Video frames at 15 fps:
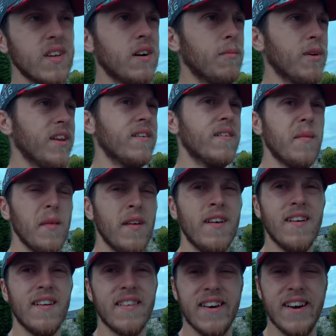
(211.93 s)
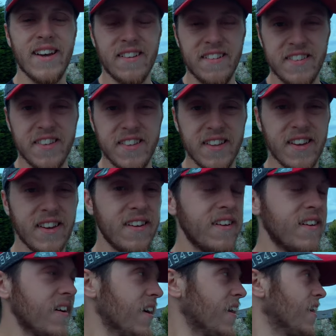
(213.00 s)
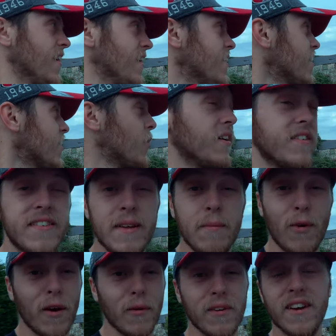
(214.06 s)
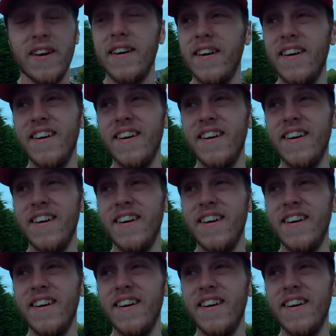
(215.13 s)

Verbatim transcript: I mean, the hills, aren't they? They're quite steep round here.